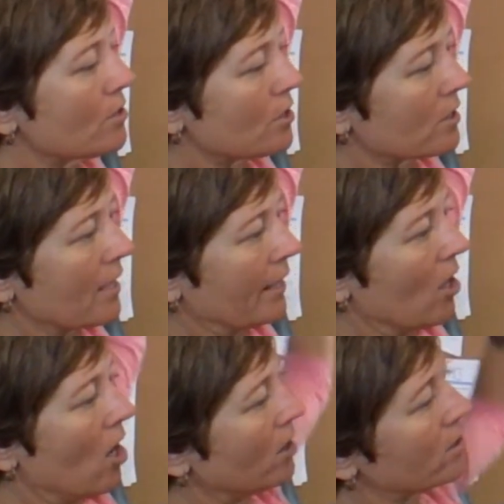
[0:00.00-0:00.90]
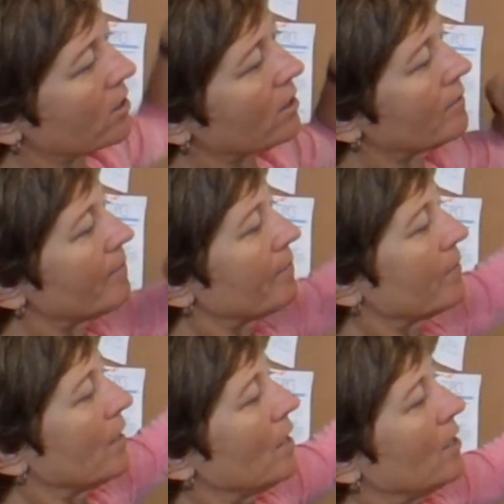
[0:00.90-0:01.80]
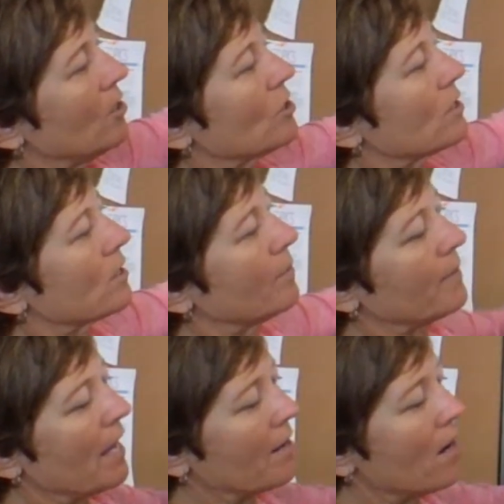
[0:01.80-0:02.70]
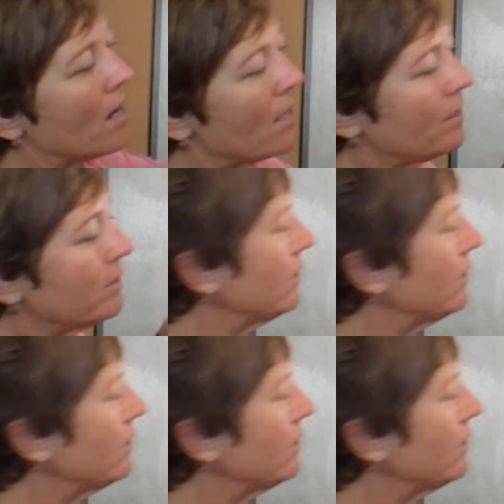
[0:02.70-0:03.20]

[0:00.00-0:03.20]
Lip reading: just like a halter. You just slip that on.